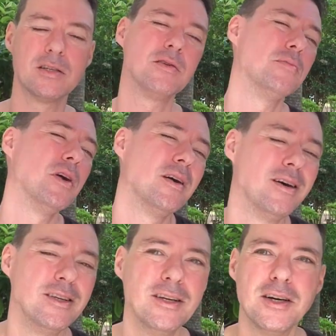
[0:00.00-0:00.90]
Come
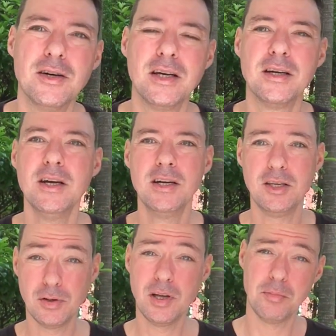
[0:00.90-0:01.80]
on, you know,
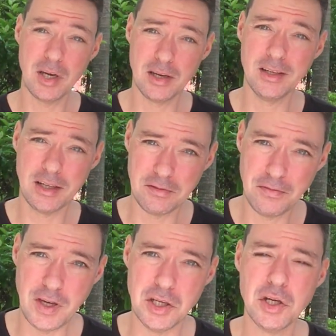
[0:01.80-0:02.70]
you're a lot bigger than that
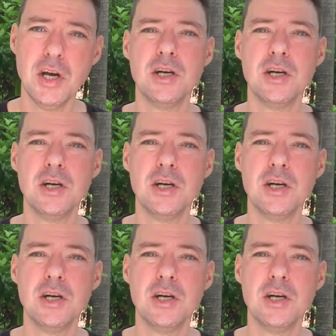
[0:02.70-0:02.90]
fish.